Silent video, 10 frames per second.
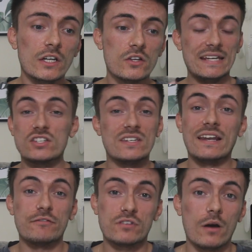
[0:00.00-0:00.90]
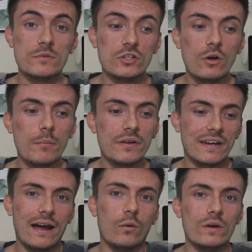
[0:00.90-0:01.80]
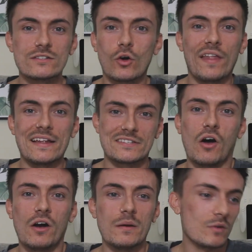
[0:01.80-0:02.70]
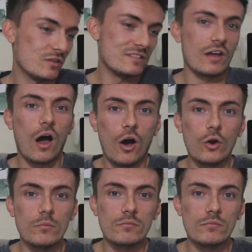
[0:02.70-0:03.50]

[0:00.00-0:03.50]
He just didn't have time to do it, but now he's got that time because he's at home.